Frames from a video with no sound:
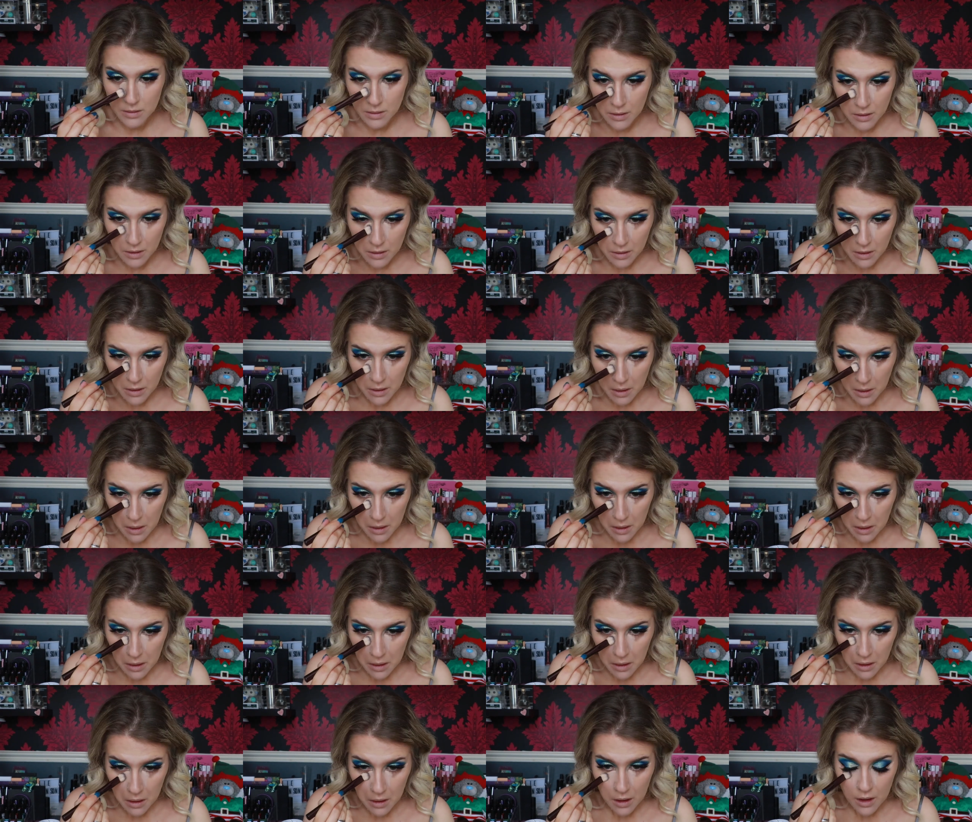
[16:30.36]

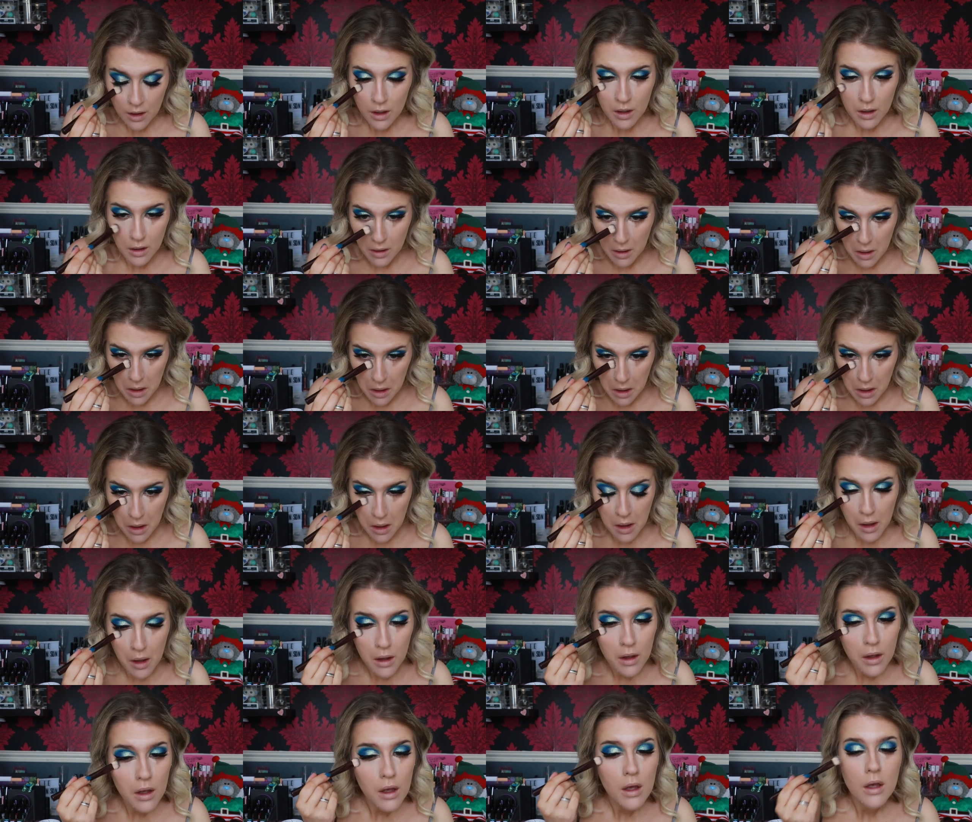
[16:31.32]

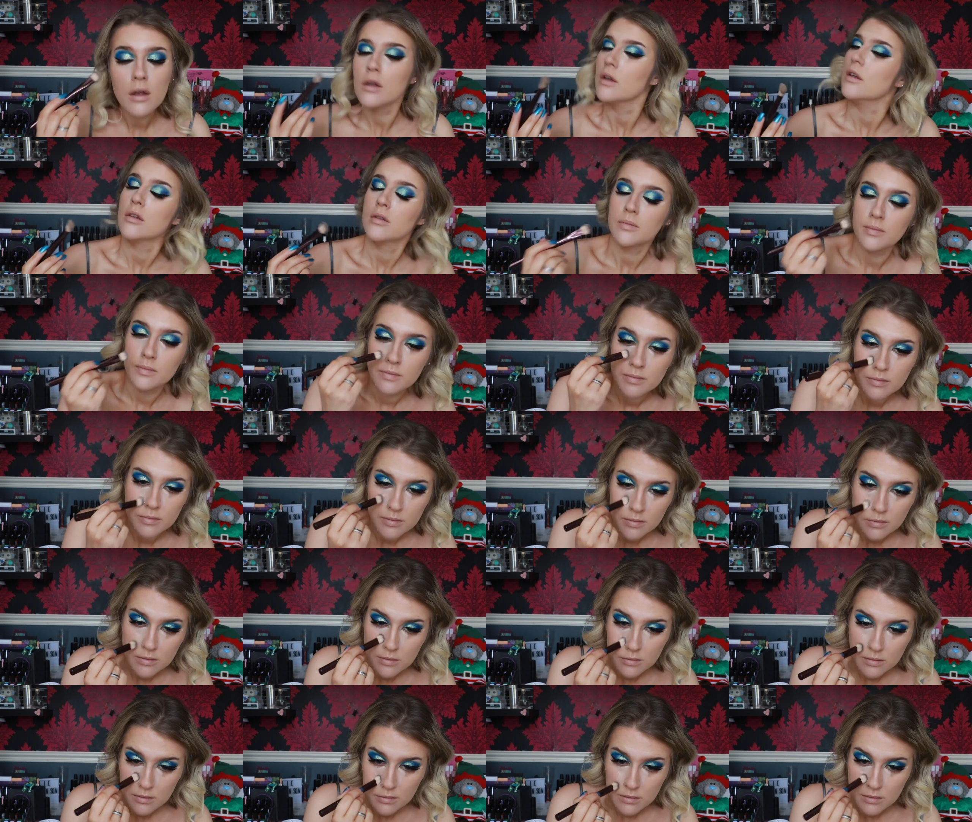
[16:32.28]
Nobody speaks.